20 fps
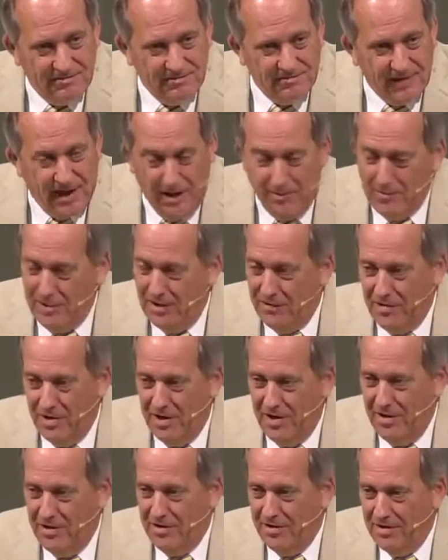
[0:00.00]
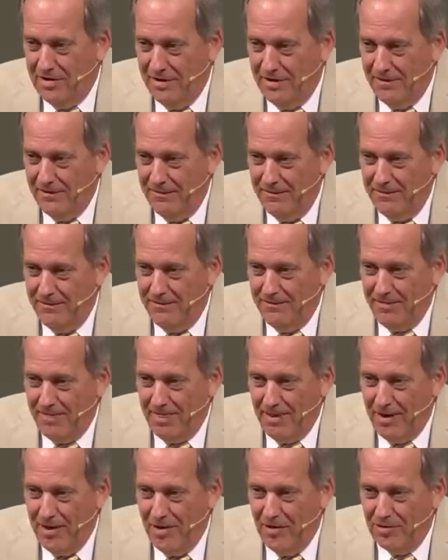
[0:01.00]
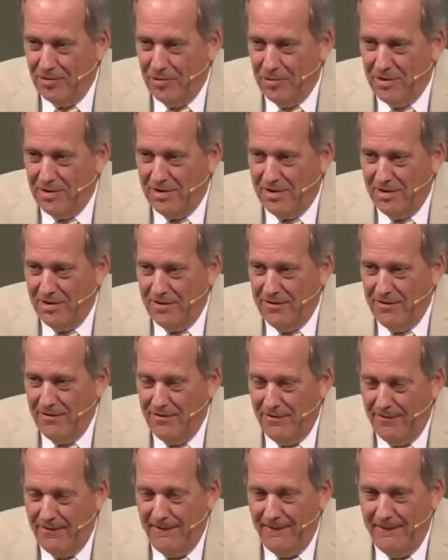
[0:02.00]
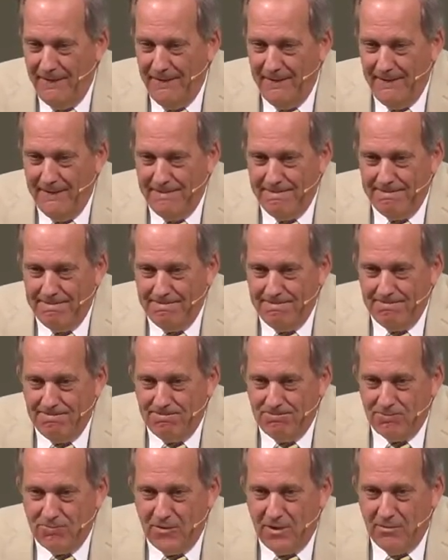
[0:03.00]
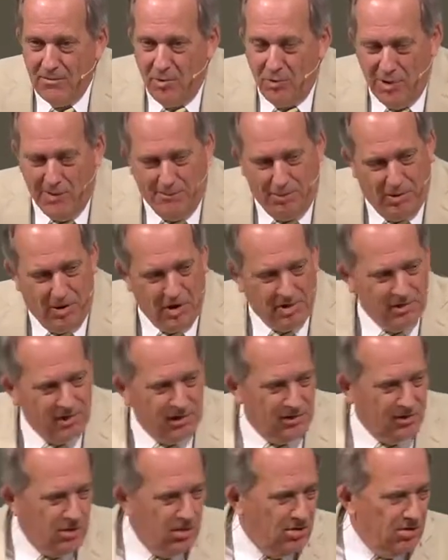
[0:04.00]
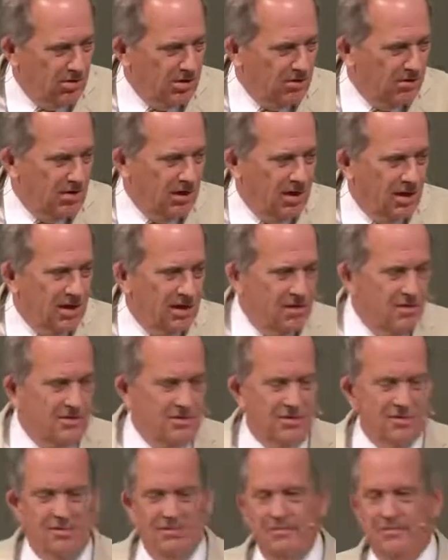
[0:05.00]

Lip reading: I'm never down there on the weekends. But we parked in the wrong garage.